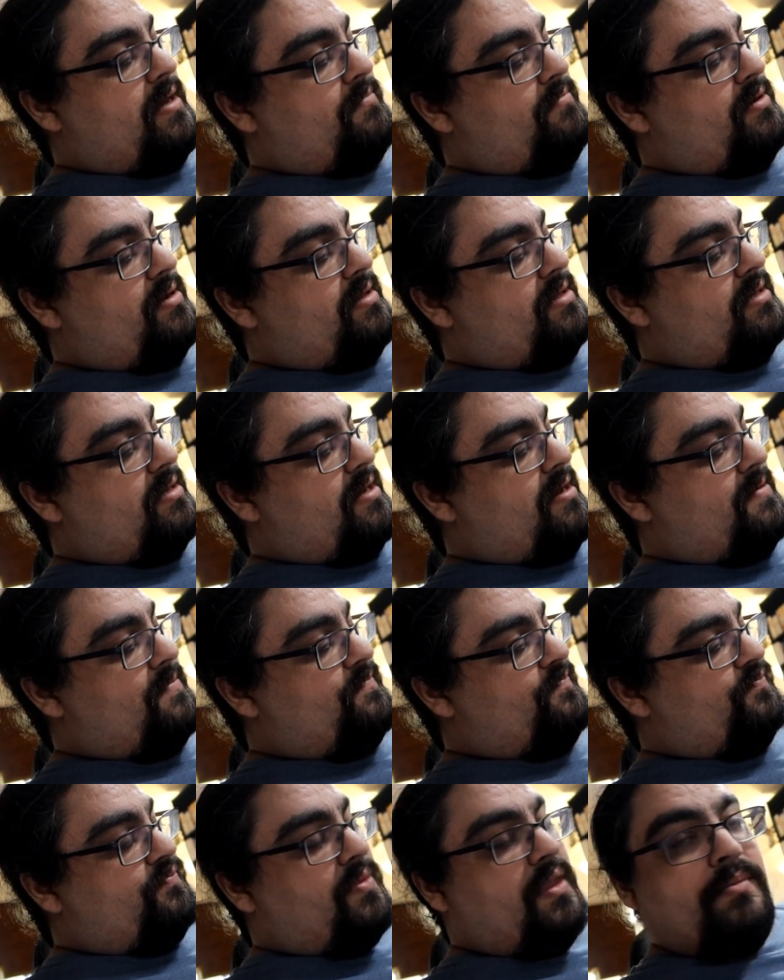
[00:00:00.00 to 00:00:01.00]

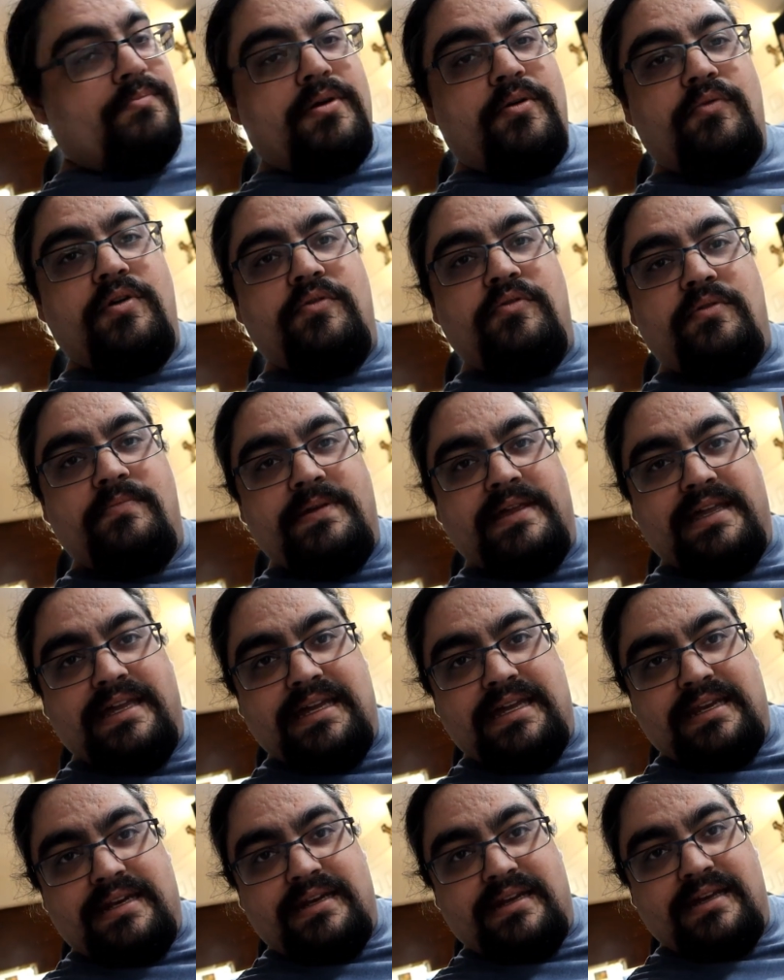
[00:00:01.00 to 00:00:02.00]
But we will
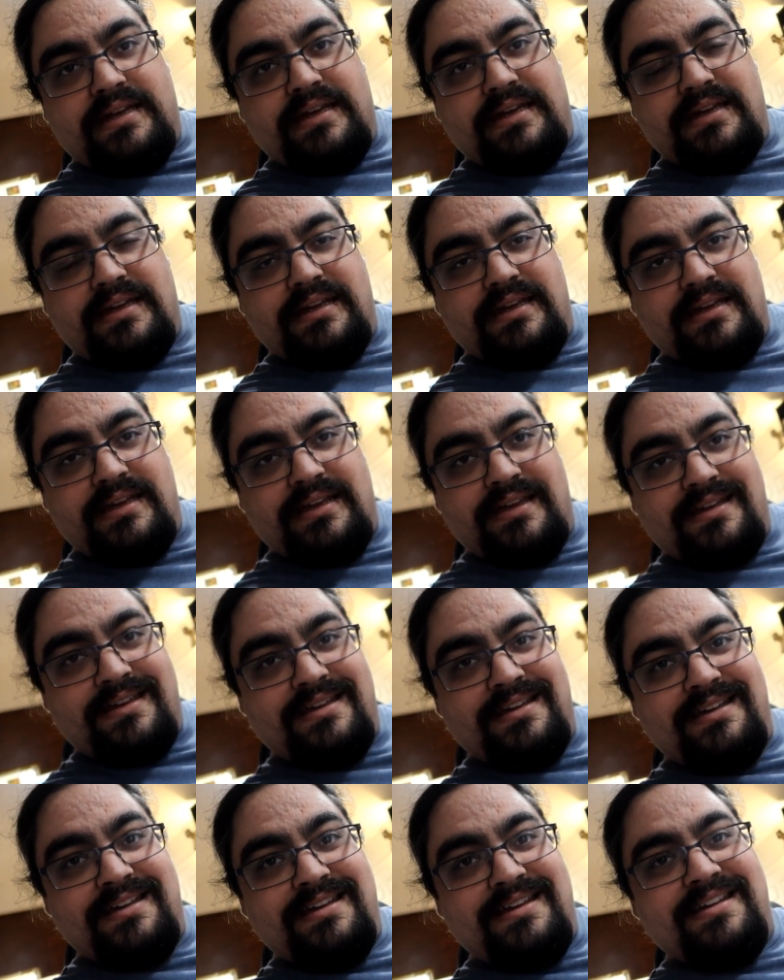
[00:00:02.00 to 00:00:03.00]
begin
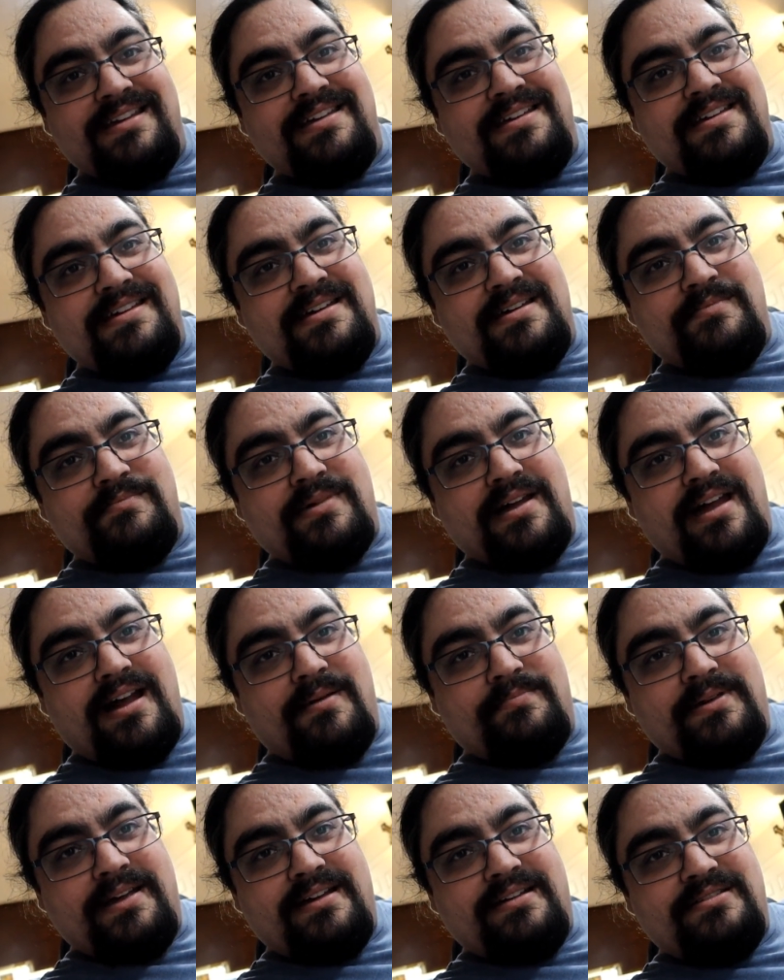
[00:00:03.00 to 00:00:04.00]
by
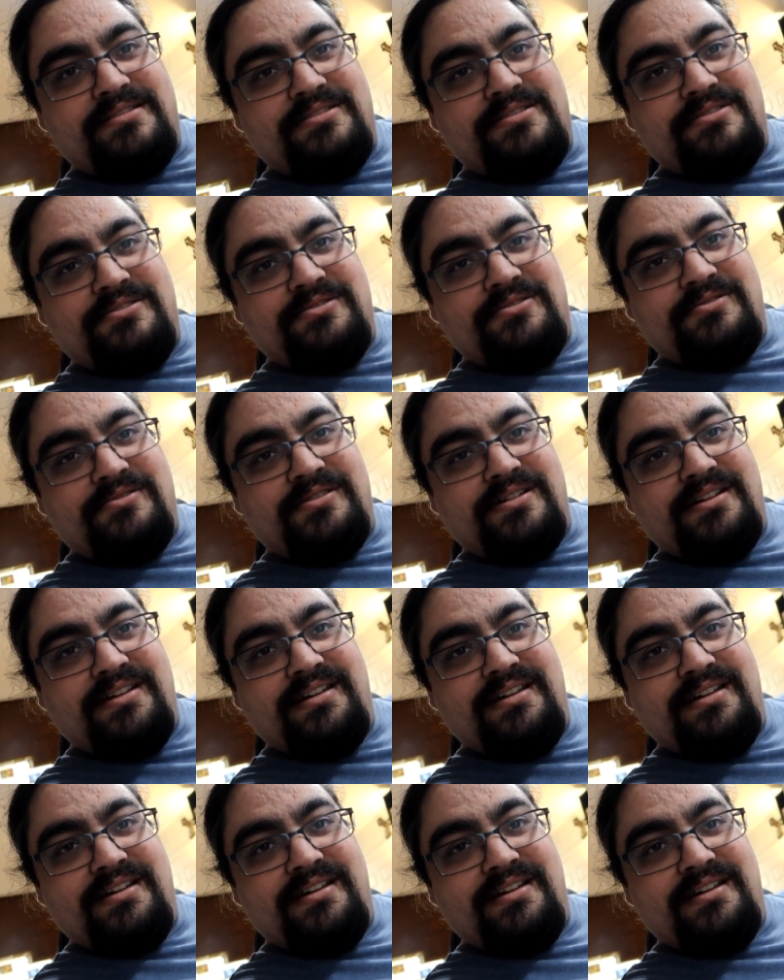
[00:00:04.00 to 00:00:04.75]
hopping into